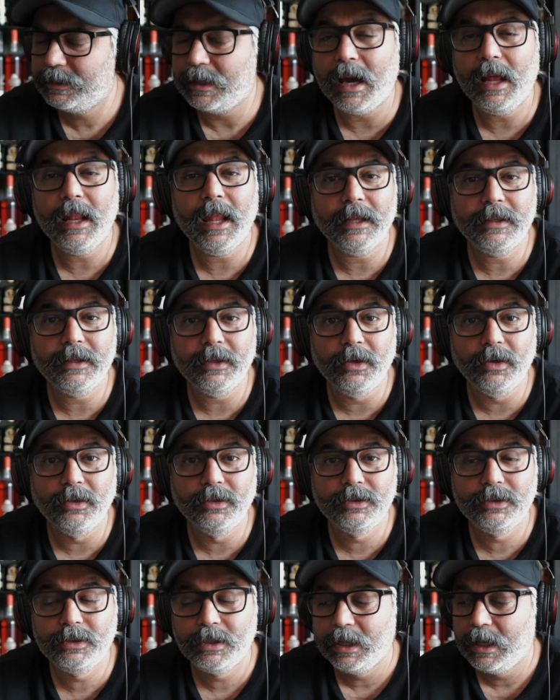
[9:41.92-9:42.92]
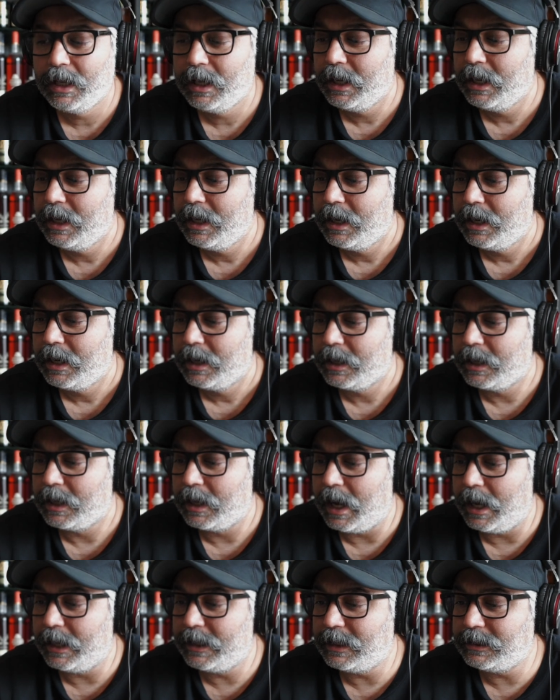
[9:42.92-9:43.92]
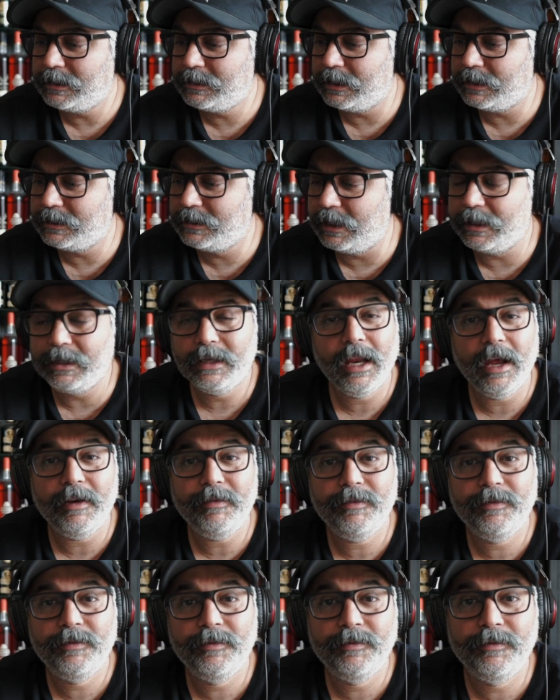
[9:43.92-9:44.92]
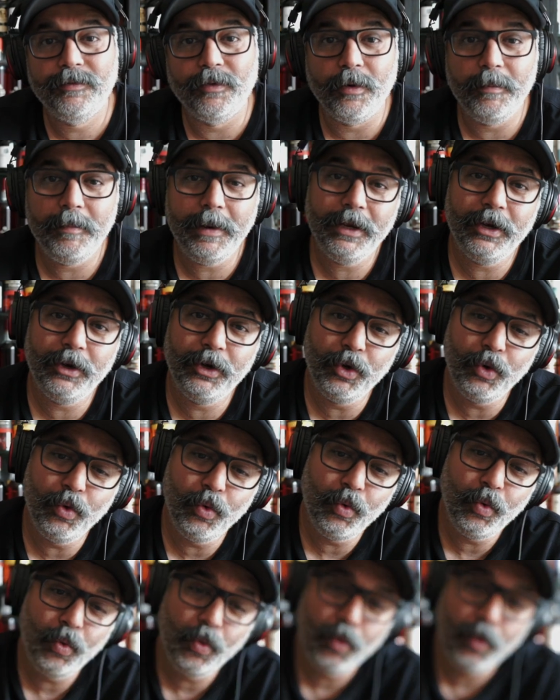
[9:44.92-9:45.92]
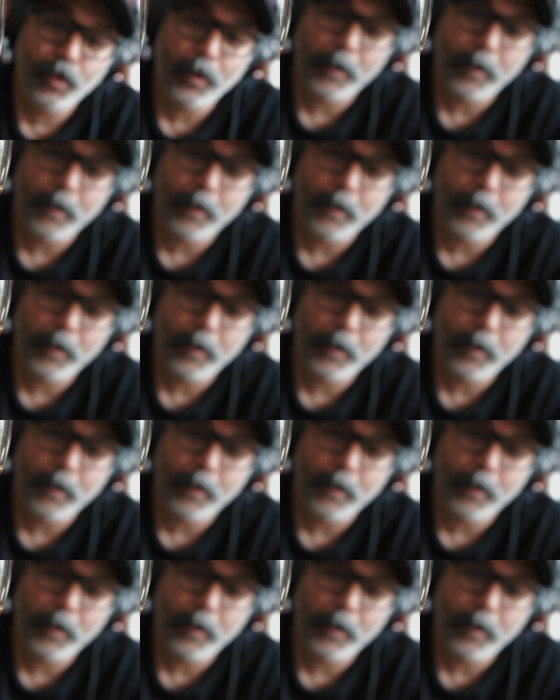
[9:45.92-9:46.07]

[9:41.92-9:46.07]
I like the nose. I guess there's nothing left for me to do